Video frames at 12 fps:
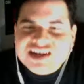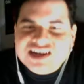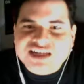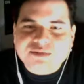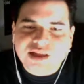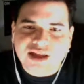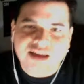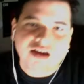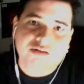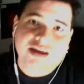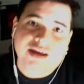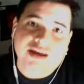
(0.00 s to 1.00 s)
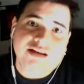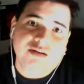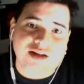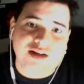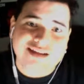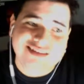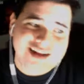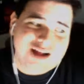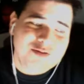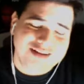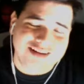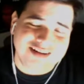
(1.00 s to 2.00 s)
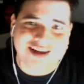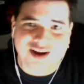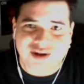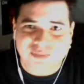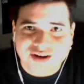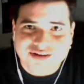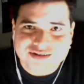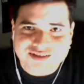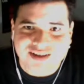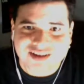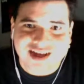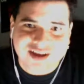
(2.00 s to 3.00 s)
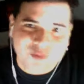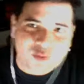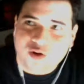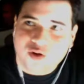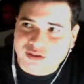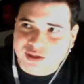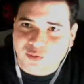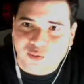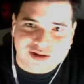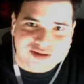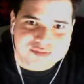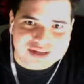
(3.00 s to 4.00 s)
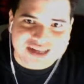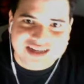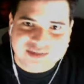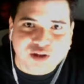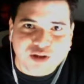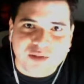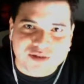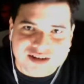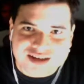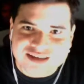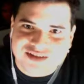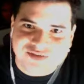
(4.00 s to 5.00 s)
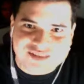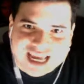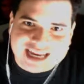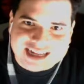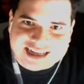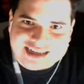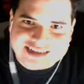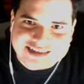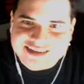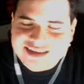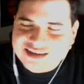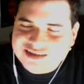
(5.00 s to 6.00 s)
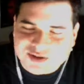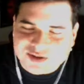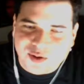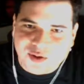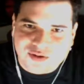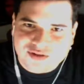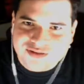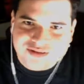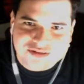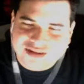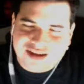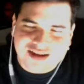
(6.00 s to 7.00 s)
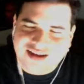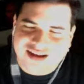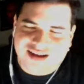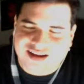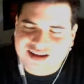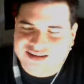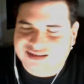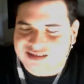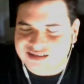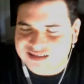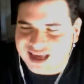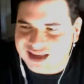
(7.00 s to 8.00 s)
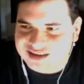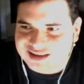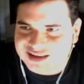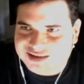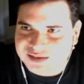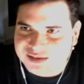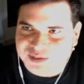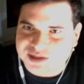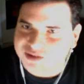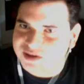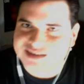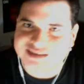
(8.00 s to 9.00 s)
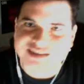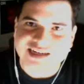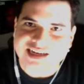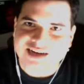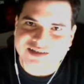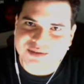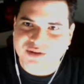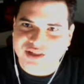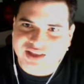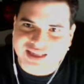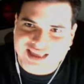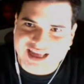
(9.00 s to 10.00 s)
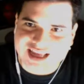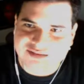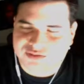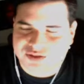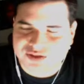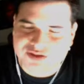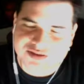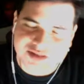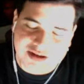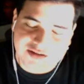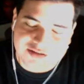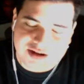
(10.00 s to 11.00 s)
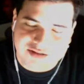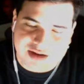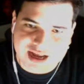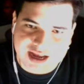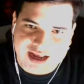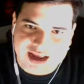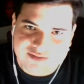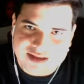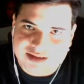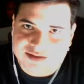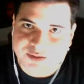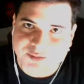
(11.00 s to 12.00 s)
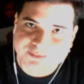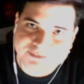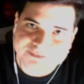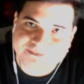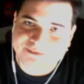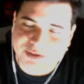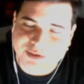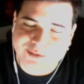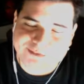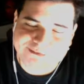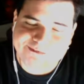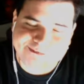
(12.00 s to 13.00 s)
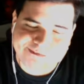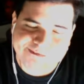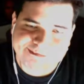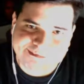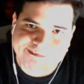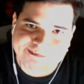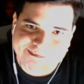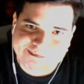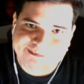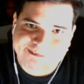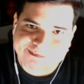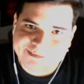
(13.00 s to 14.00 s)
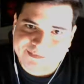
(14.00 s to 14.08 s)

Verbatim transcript: to be like, oh yeah, you know what I did? I worked on Care Bears, like only one of the biggest properties of the 80s. So yeah, it's pretty crazy to hear somebody like that. It's just like, oh no, yeah, I have that too. So not